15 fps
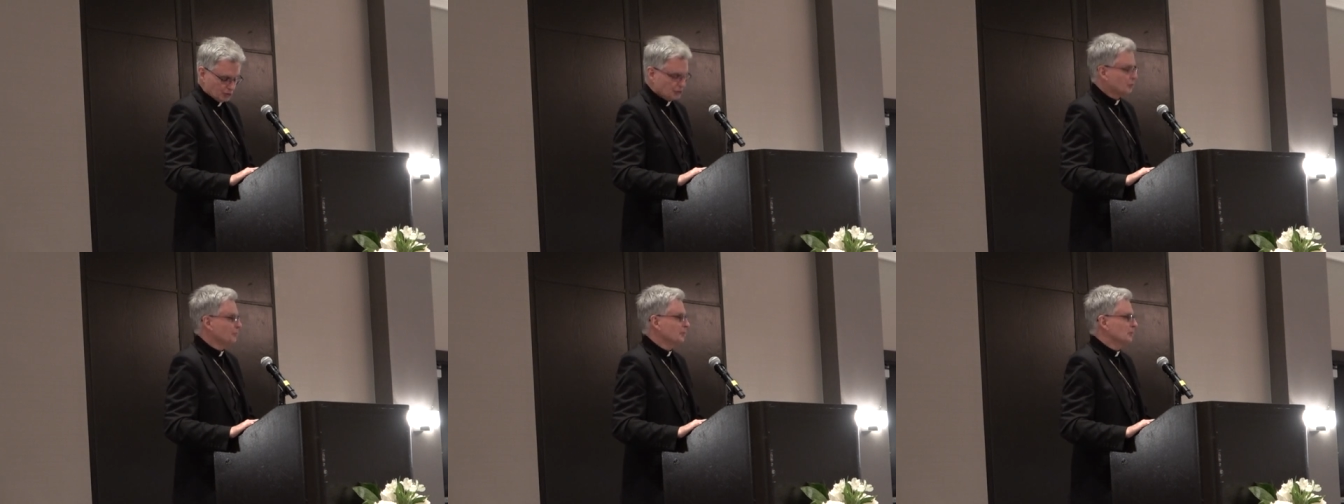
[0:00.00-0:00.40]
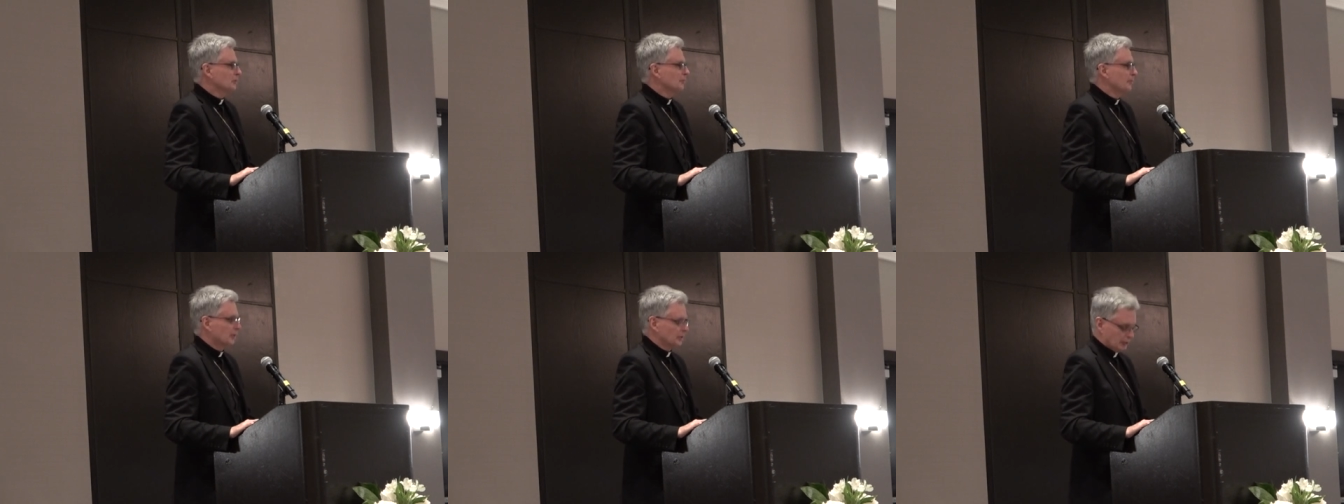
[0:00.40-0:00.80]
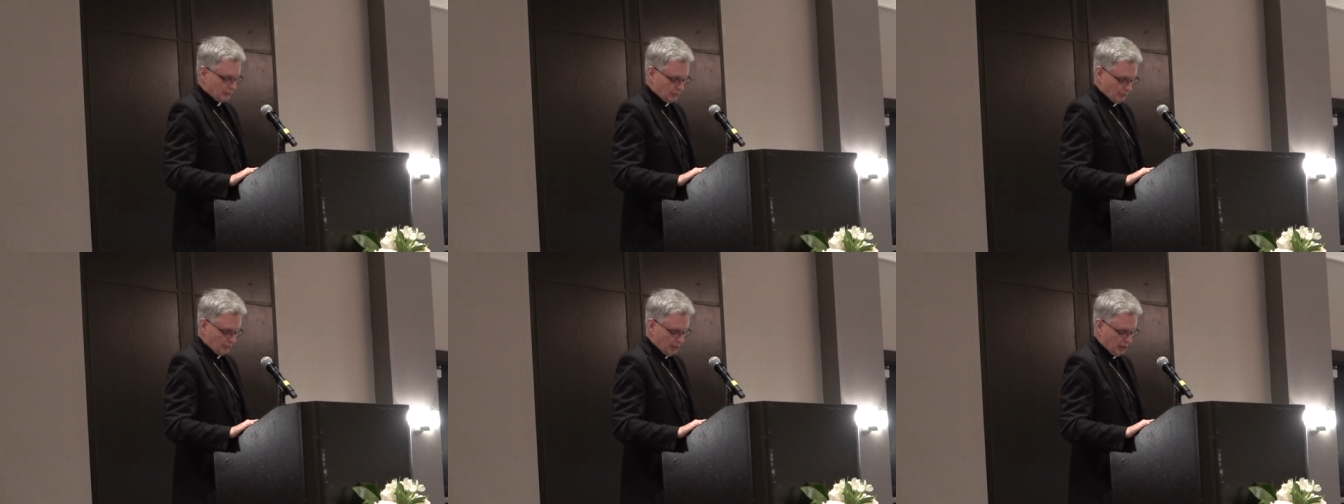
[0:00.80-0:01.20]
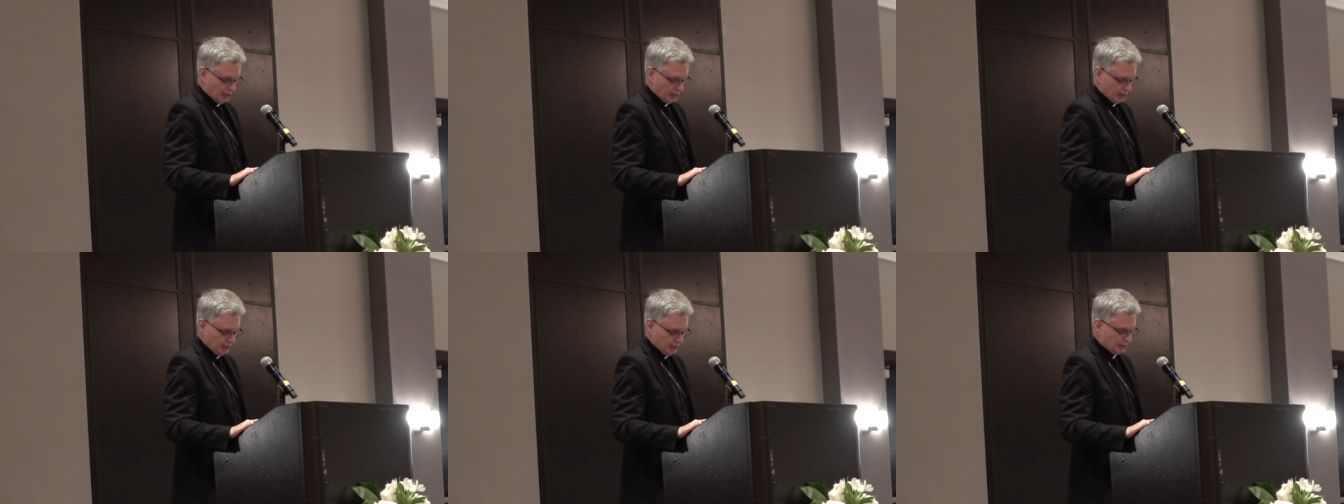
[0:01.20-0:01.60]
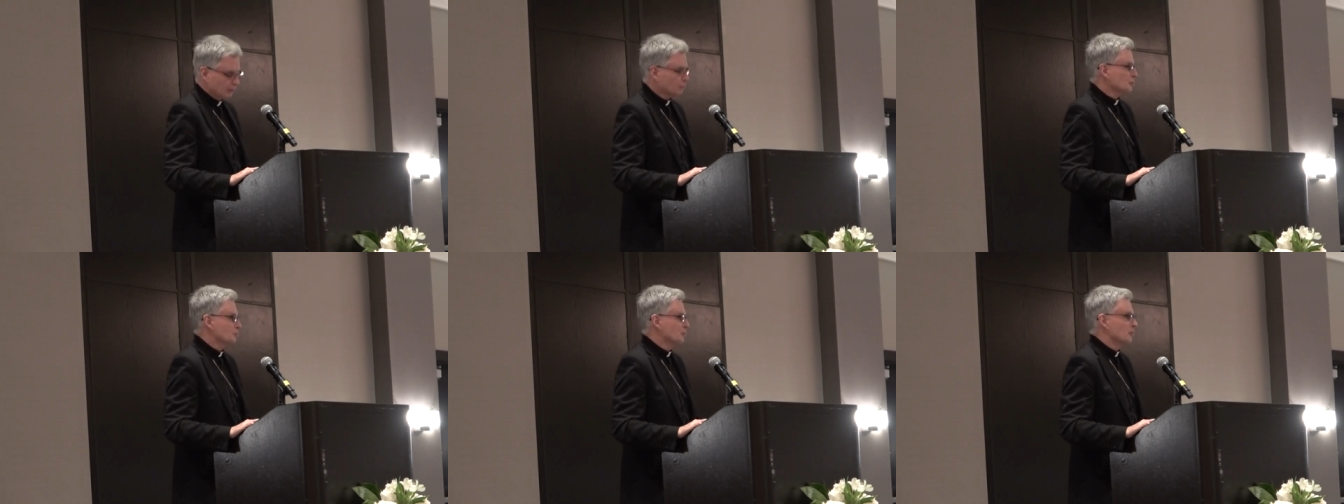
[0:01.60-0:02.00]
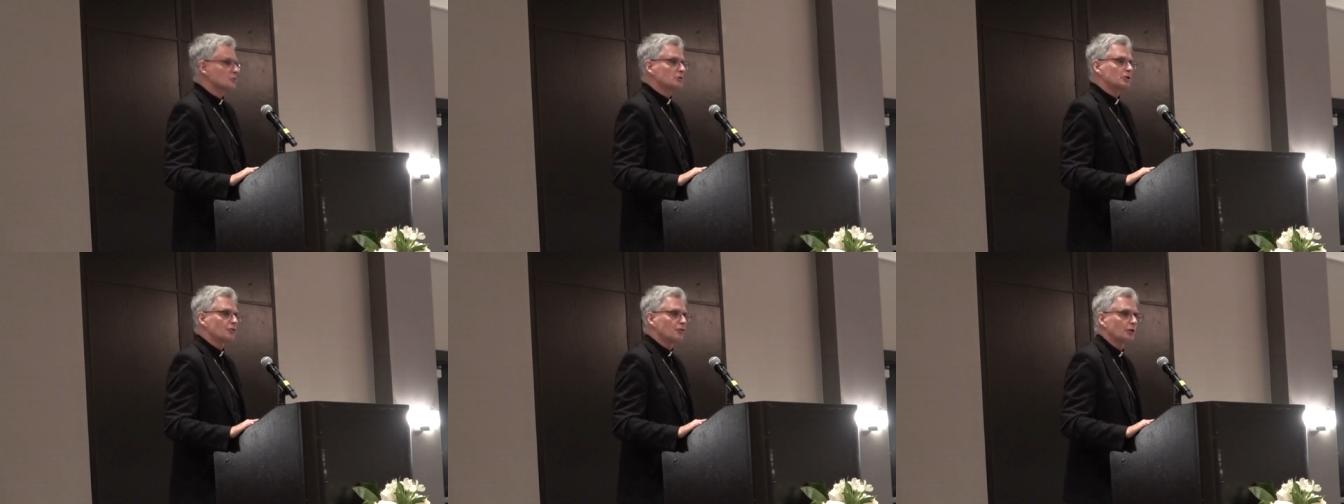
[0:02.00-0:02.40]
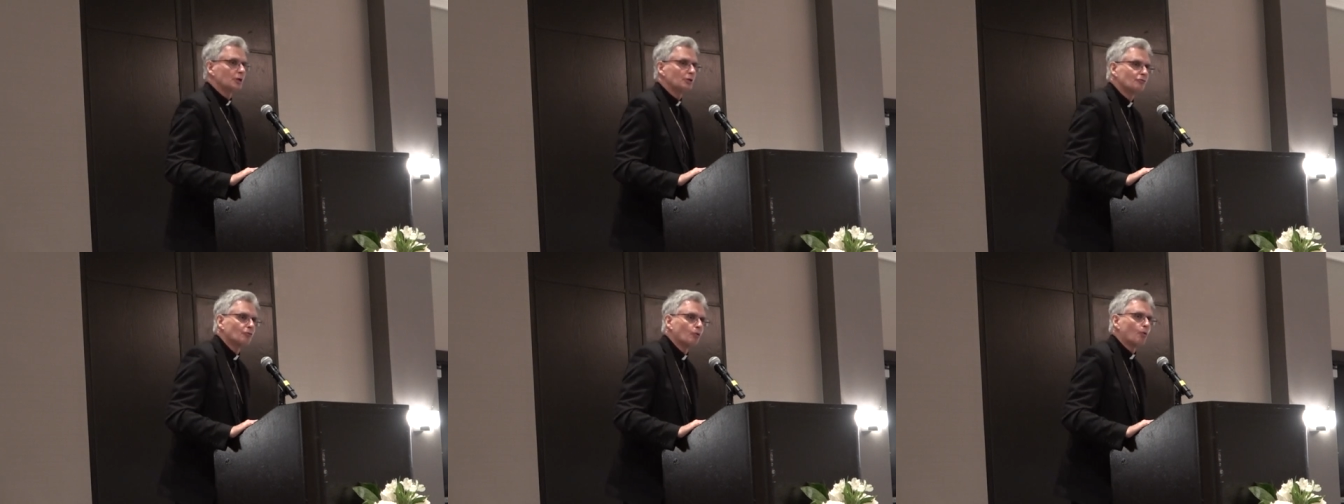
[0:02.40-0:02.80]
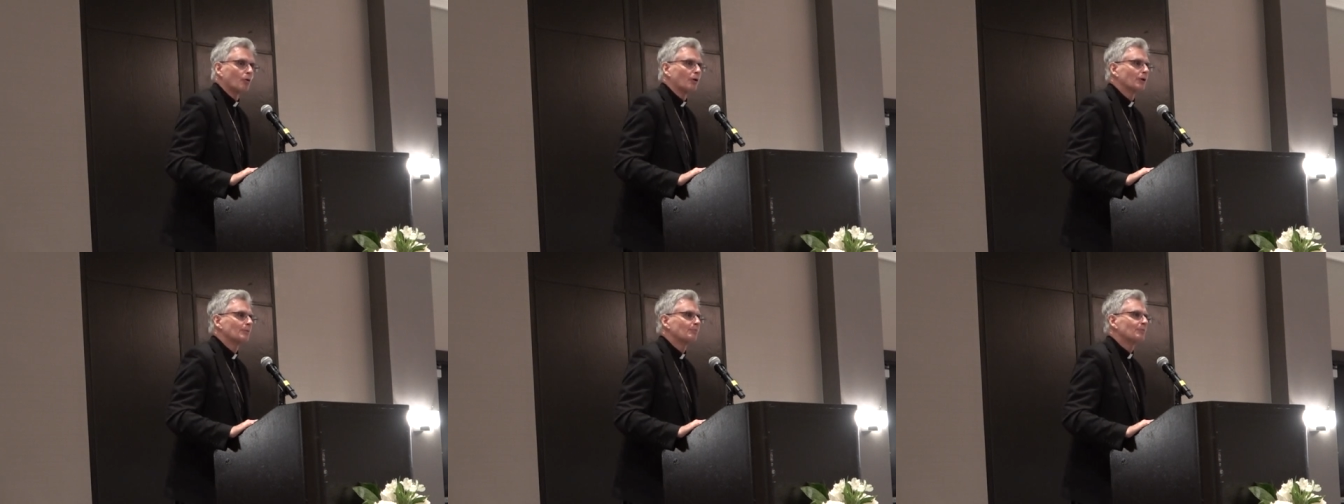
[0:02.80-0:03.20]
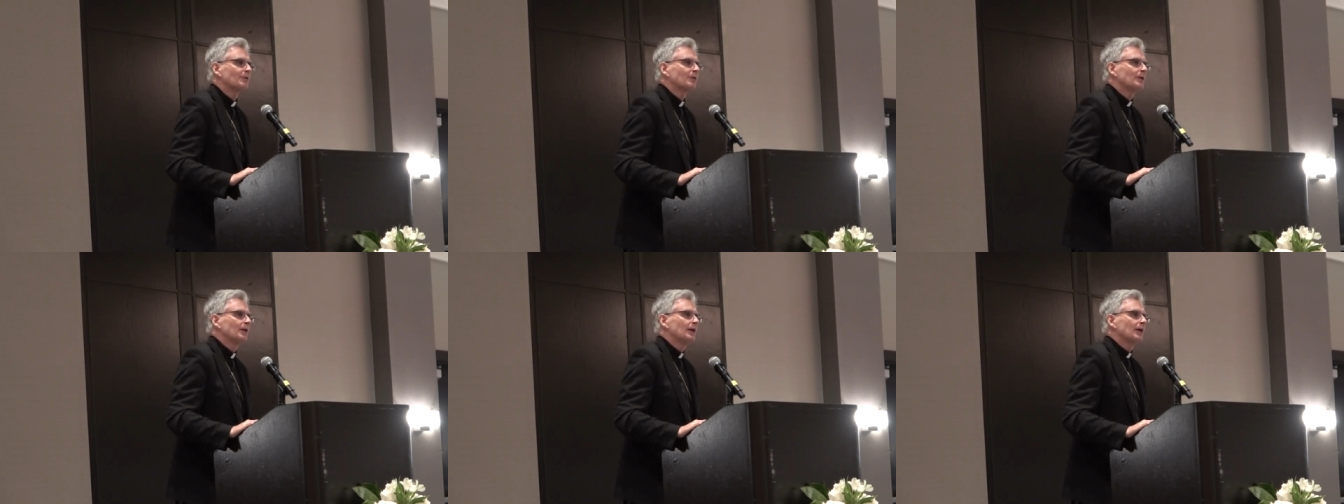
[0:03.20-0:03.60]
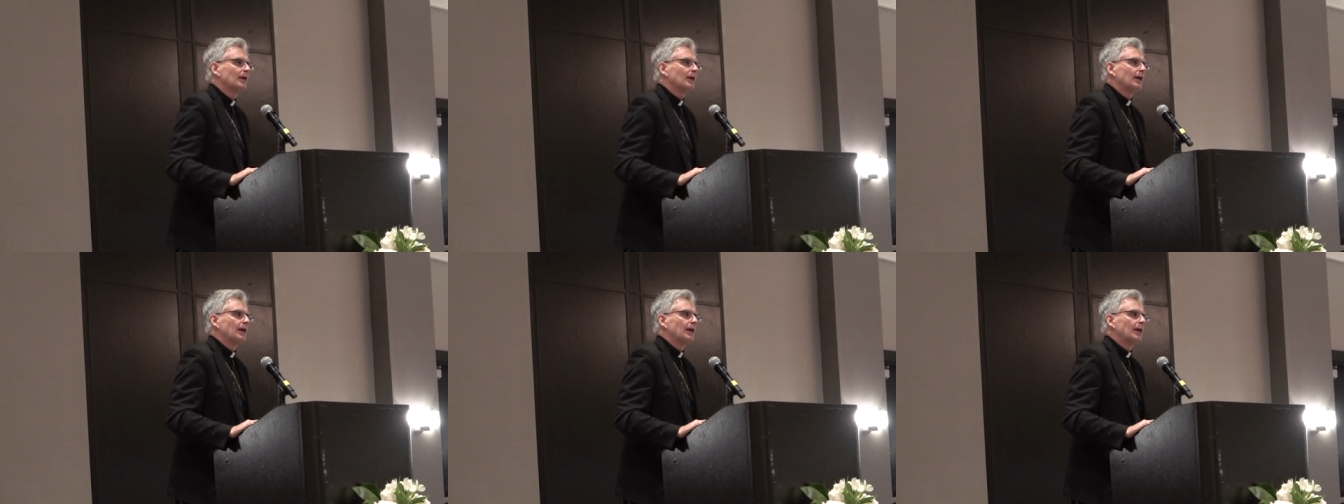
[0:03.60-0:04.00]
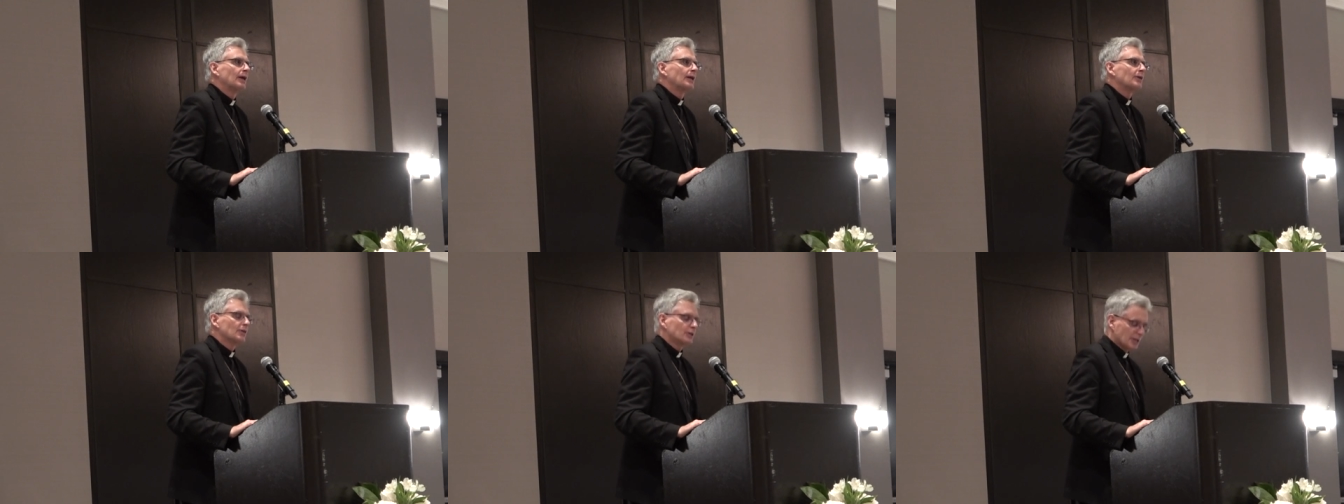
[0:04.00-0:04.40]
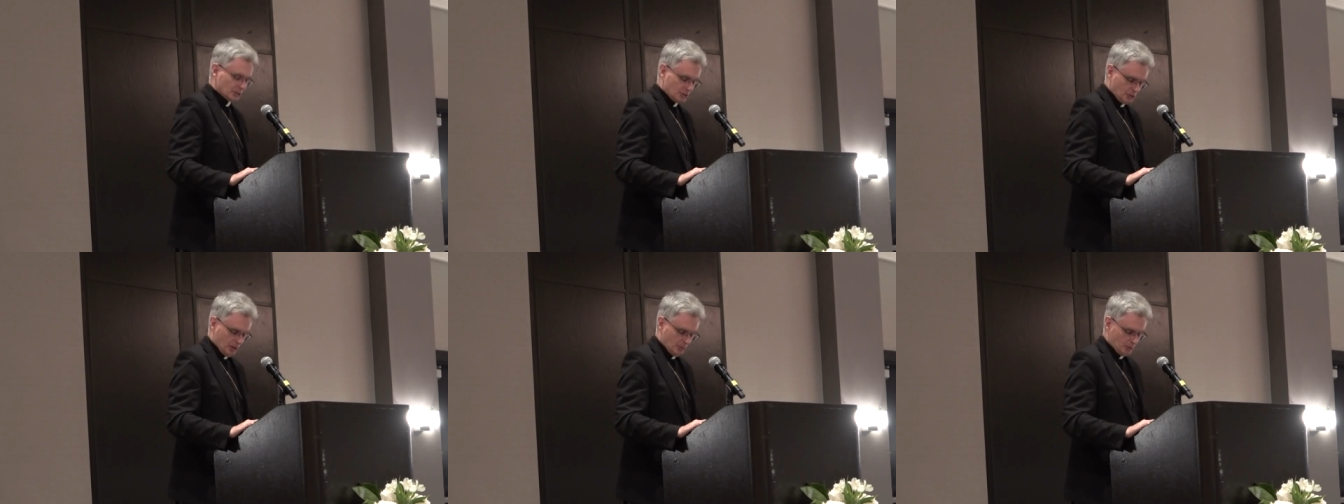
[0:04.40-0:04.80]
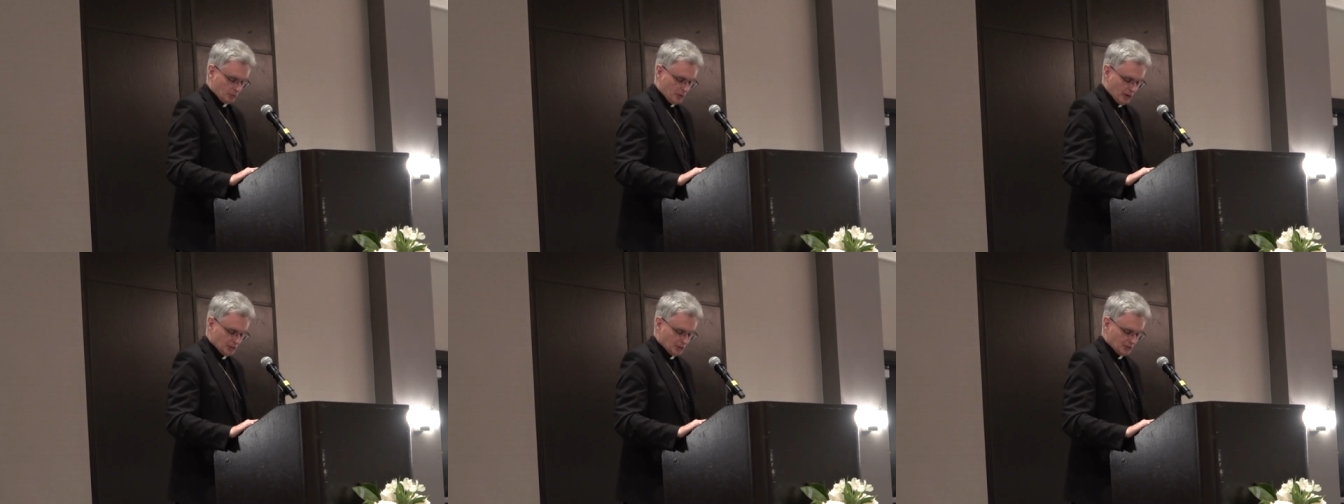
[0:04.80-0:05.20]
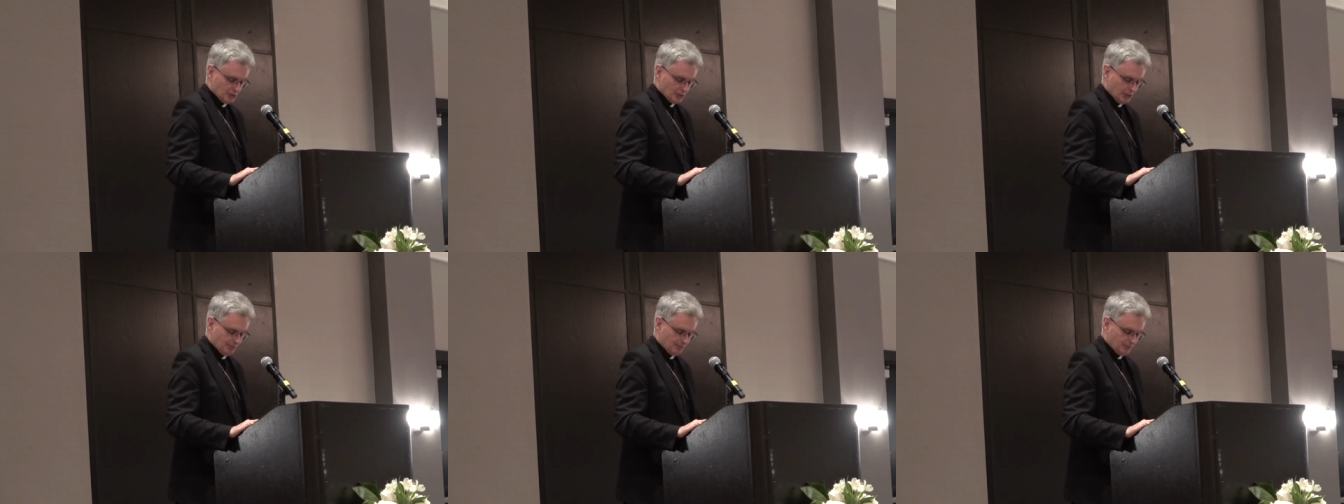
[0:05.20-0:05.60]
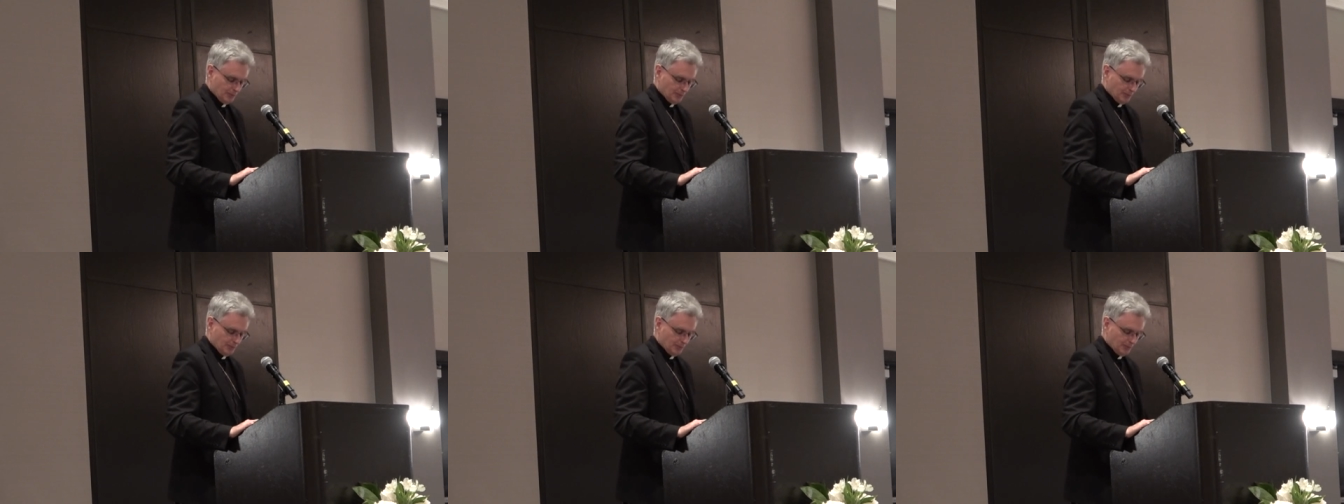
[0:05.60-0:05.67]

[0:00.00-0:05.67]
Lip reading: was to be independent of the body that it was supposed to be thinking for. And I think that summarizes it.